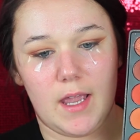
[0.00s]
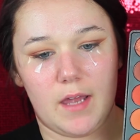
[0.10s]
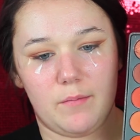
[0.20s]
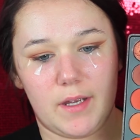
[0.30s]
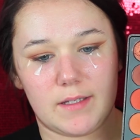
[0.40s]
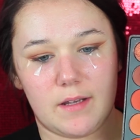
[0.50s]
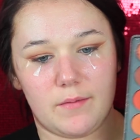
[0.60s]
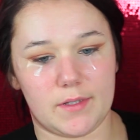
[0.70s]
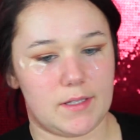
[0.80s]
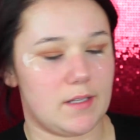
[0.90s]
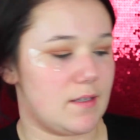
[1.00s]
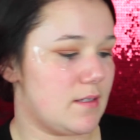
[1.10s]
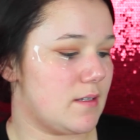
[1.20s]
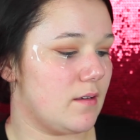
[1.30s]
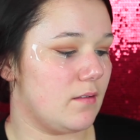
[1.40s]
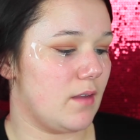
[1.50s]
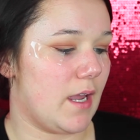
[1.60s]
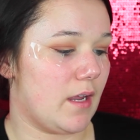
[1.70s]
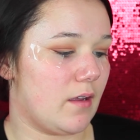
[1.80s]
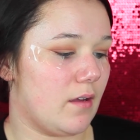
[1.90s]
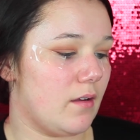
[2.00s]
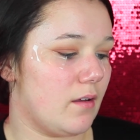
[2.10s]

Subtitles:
and mix it with this, like,